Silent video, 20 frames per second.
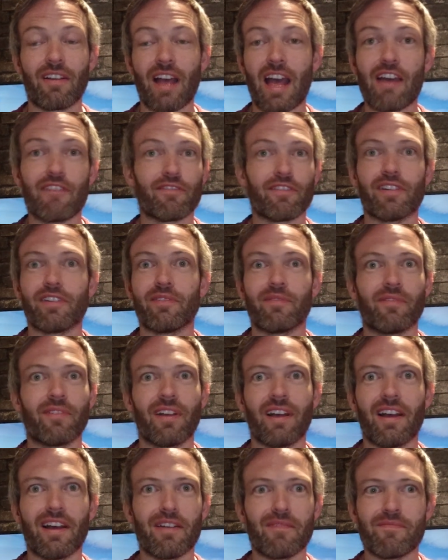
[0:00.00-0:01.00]
ever.
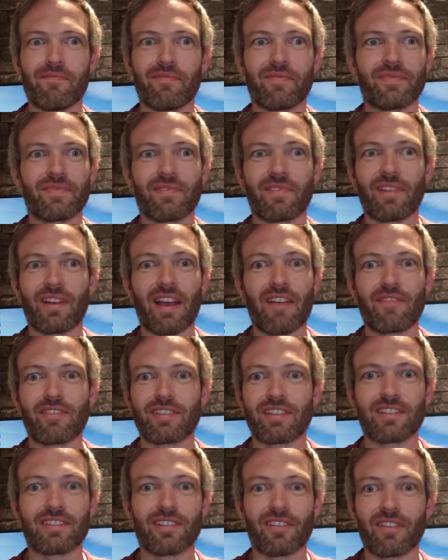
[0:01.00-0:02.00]
Ever
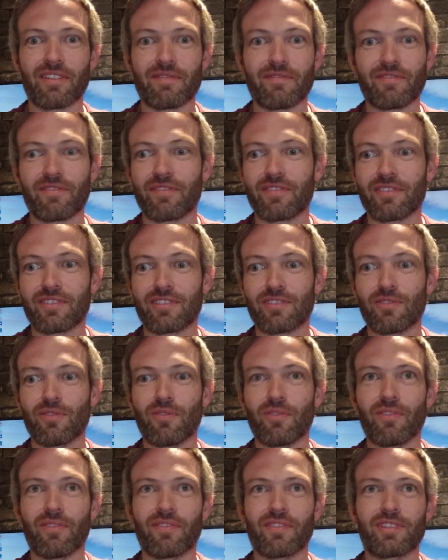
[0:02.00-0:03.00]
since I
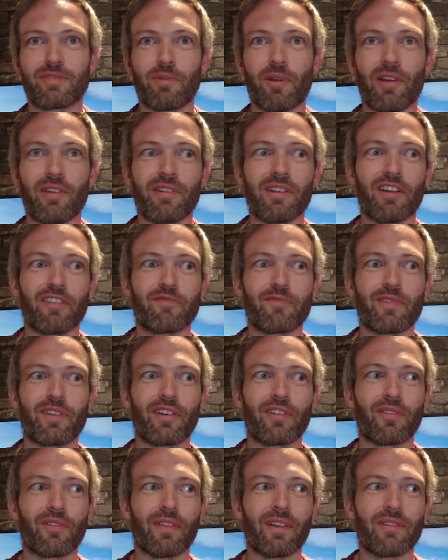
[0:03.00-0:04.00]
saw Spy Who Loved Me, I
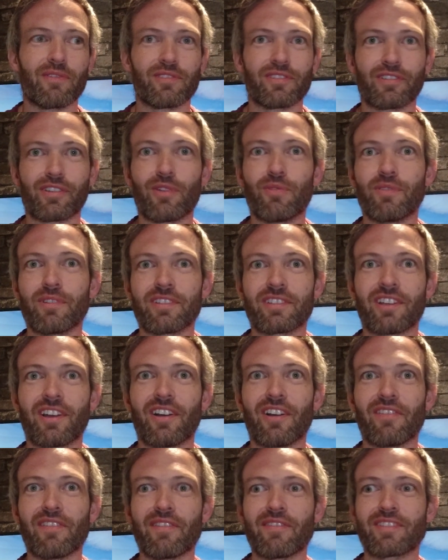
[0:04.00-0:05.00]
thought that was the coolest
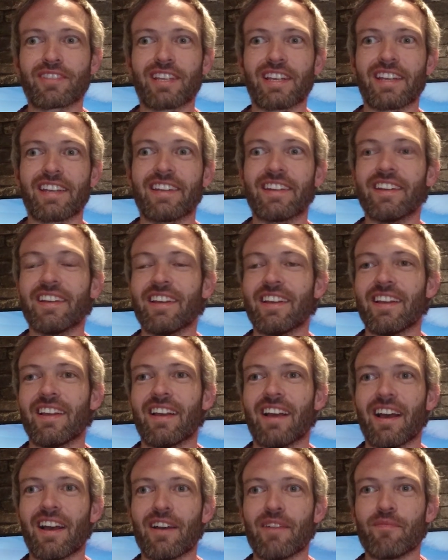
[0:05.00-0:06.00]
car I've ever seen.
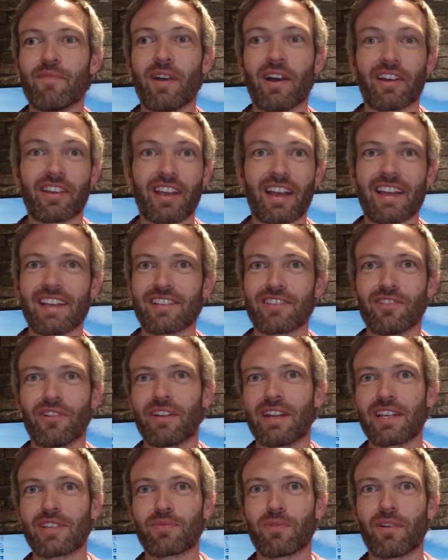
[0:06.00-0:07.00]
Okay, it's
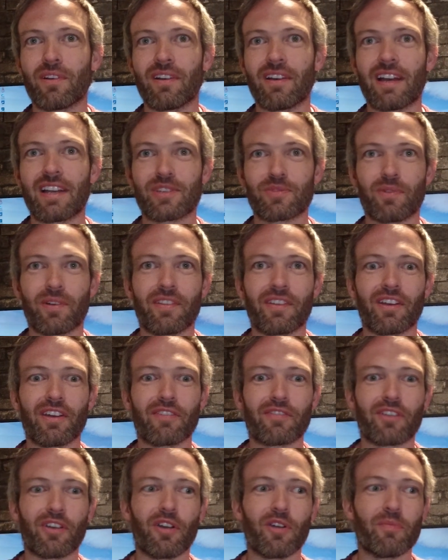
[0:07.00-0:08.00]
not an S1 that
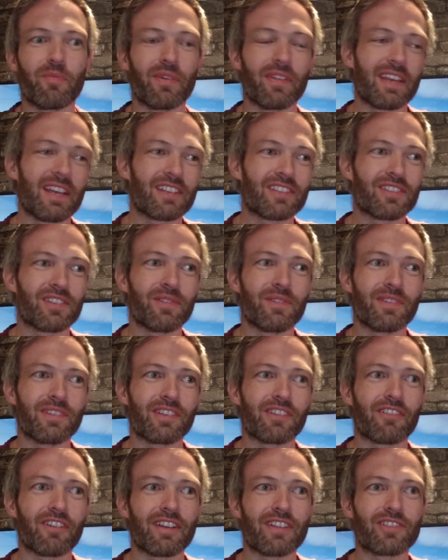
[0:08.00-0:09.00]
I've got, but the S2 is
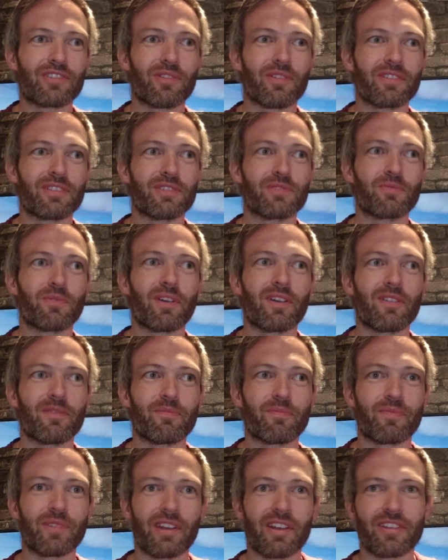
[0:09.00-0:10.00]
a great choice as
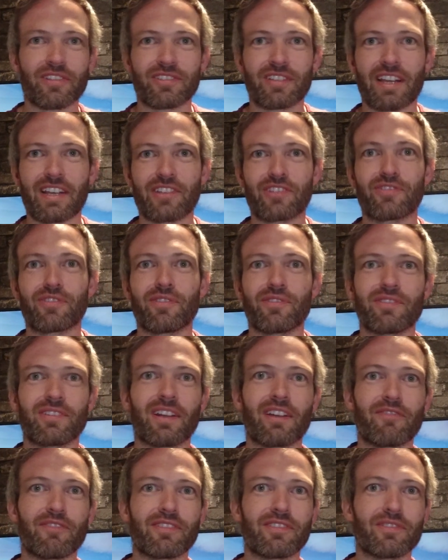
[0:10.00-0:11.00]
well. Staying true to
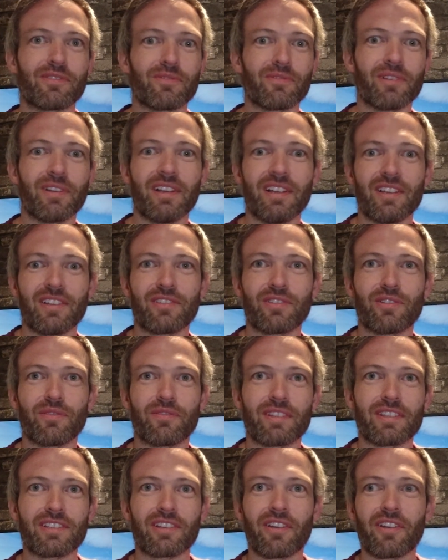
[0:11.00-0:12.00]
that original sort
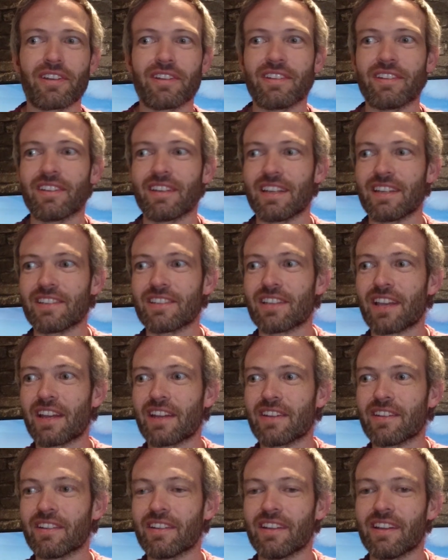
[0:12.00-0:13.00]
of design
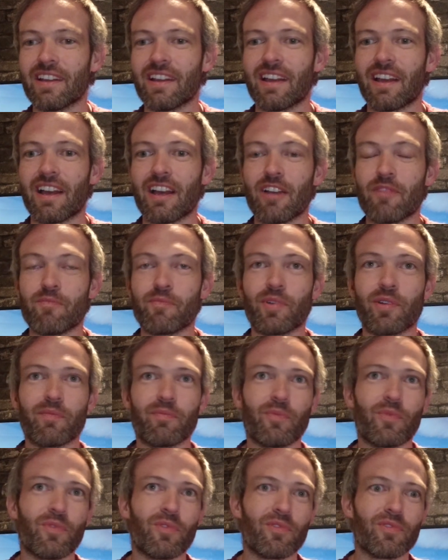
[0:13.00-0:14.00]
intent, but
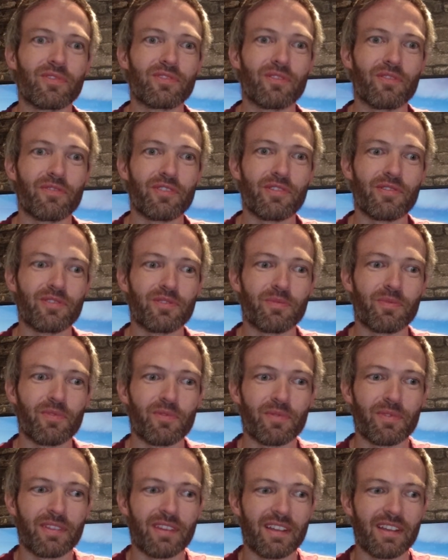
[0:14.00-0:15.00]
more sort of usable
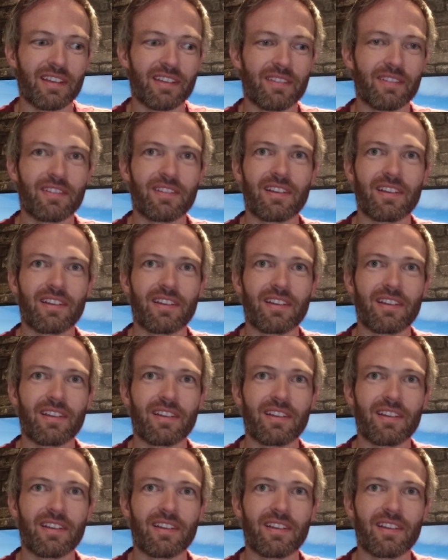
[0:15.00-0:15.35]
with the